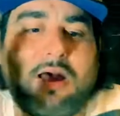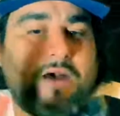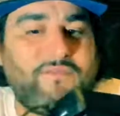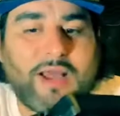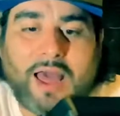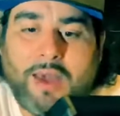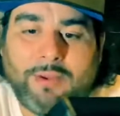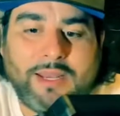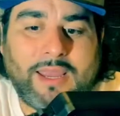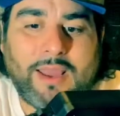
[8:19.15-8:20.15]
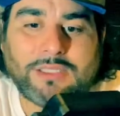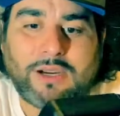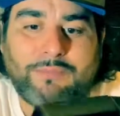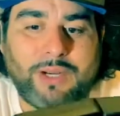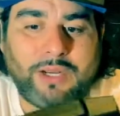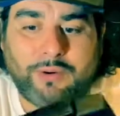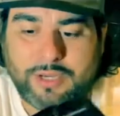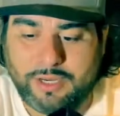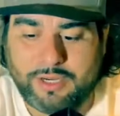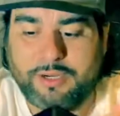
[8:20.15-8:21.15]
I forgot how many games are
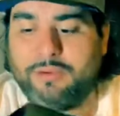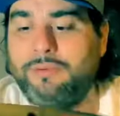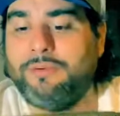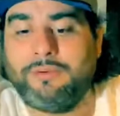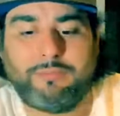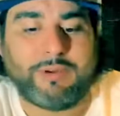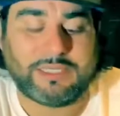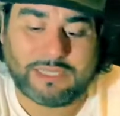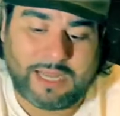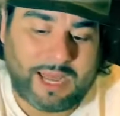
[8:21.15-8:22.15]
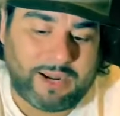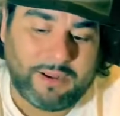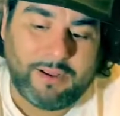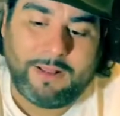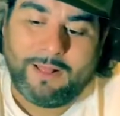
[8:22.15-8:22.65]
preloaded in here, but it's a lot.